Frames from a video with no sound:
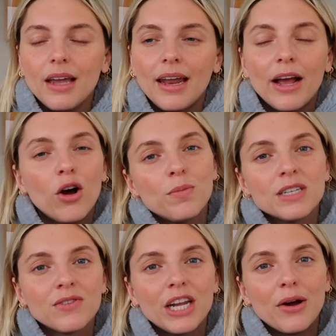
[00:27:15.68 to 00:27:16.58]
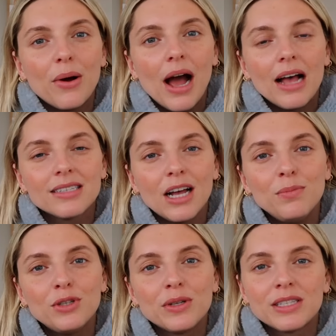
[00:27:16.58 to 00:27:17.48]
And I hope this video has
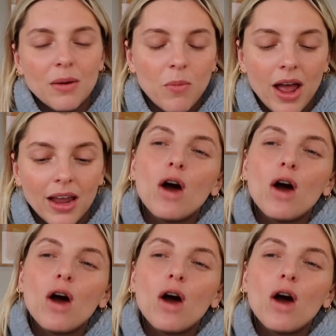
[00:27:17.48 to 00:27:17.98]
helped you in some way.